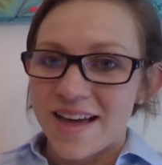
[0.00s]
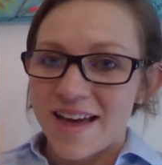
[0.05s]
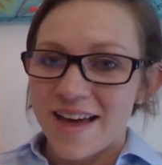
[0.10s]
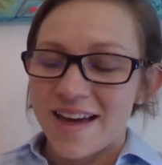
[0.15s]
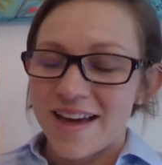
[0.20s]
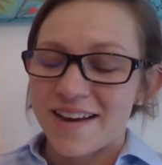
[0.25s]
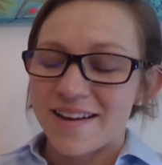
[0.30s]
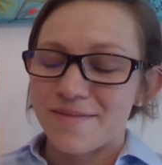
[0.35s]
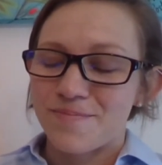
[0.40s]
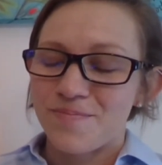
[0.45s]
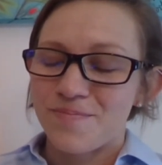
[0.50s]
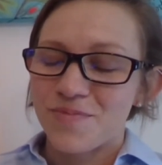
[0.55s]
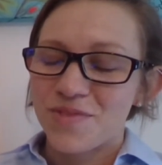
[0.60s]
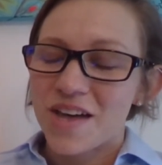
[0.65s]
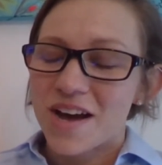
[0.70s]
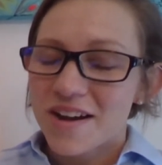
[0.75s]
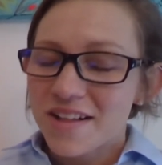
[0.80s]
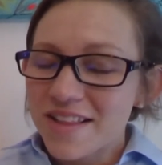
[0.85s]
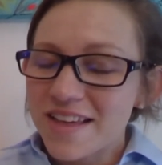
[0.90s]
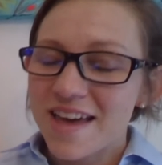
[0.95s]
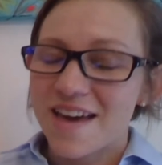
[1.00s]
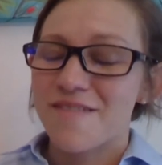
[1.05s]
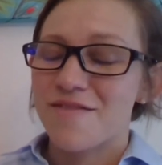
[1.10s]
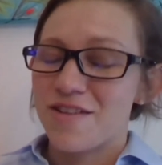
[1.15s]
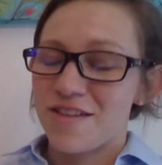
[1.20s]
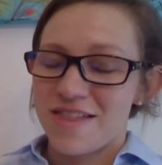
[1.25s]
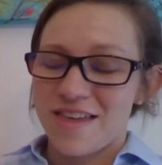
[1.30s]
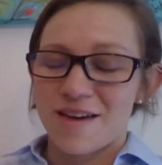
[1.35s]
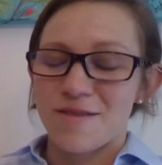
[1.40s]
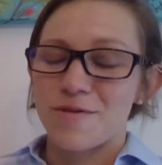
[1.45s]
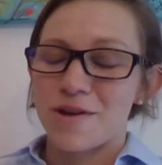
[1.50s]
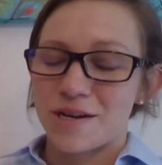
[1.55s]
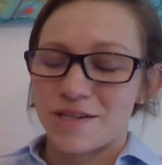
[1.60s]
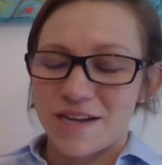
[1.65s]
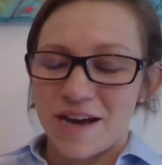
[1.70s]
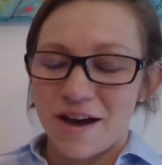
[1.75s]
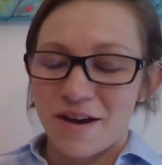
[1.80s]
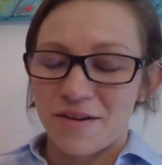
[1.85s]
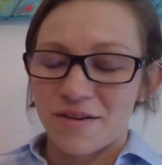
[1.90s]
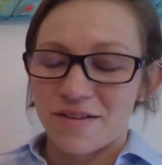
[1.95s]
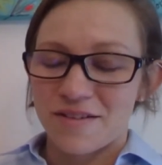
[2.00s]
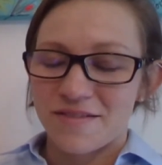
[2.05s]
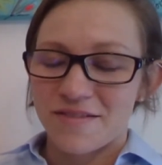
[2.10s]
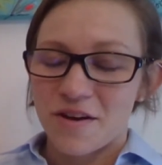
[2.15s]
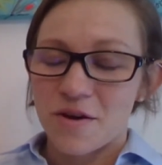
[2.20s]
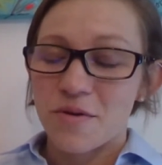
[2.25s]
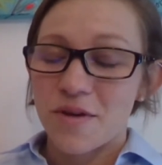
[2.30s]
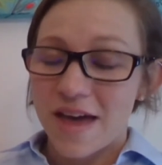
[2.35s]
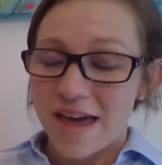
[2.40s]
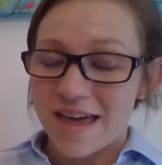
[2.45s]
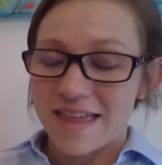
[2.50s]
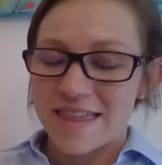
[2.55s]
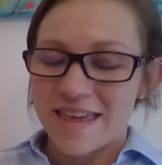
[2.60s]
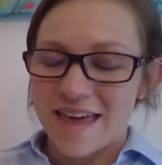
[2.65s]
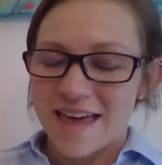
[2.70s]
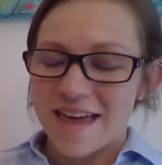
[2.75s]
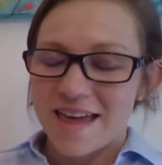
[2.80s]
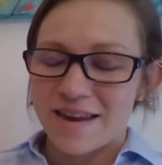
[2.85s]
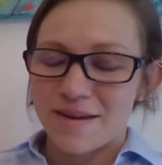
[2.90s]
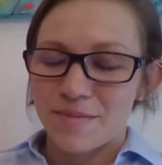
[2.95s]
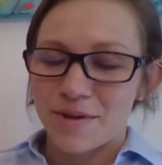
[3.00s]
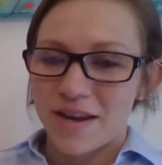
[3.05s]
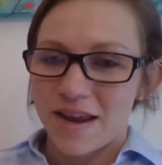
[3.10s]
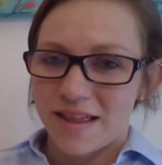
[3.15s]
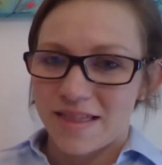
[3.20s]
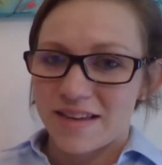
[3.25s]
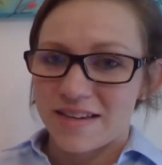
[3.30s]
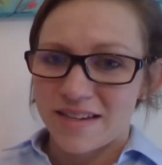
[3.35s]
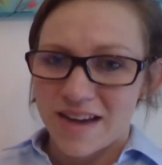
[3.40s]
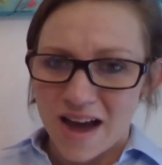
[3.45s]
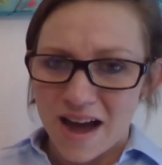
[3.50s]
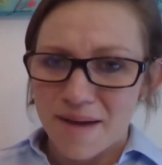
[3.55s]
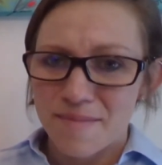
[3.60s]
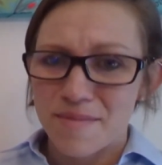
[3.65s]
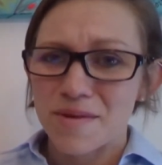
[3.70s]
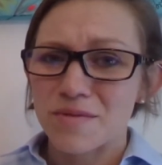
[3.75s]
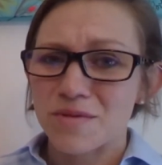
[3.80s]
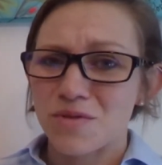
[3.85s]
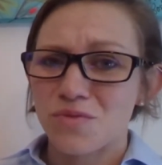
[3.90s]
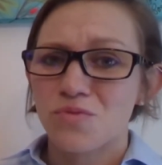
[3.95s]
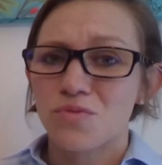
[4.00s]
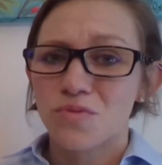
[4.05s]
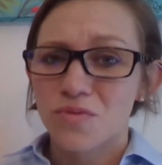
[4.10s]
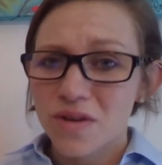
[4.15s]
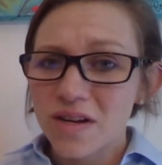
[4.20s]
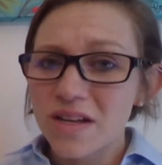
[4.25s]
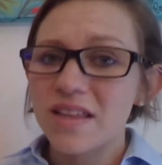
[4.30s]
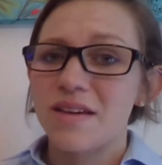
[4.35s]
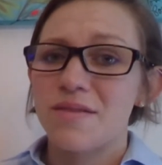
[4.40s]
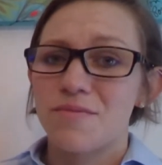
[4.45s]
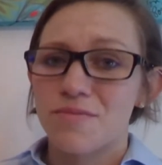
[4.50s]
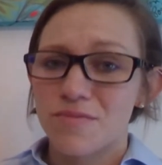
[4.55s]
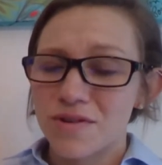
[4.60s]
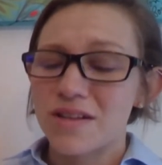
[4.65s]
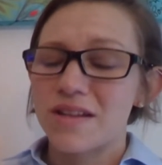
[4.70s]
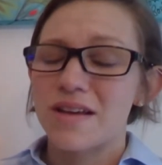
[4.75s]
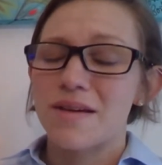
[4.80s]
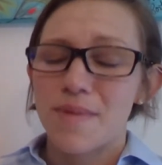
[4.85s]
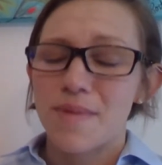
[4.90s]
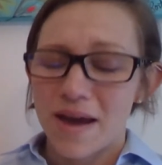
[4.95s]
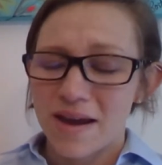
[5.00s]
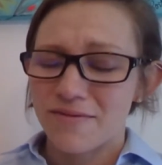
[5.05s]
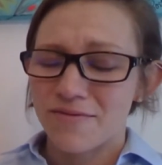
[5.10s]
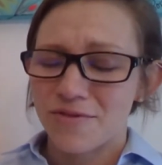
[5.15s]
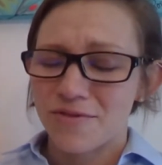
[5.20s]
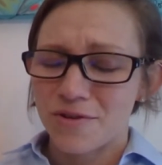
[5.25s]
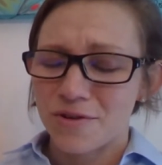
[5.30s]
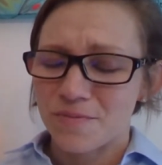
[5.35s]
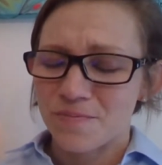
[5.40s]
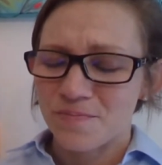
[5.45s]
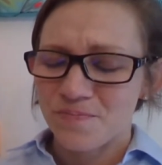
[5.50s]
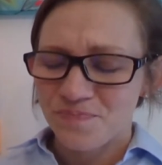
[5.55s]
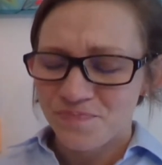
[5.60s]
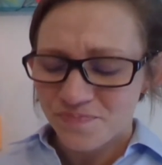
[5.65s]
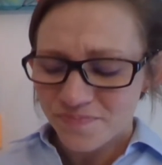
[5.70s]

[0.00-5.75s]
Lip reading: And luckily everything worked out okay in the end, but at the time it was really, really painful.